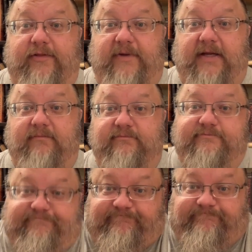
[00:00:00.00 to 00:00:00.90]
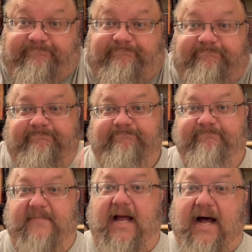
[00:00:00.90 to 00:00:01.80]
me.
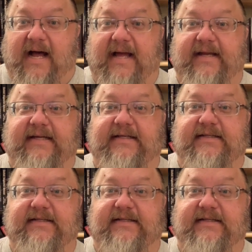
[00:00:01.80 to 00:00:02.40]
I'm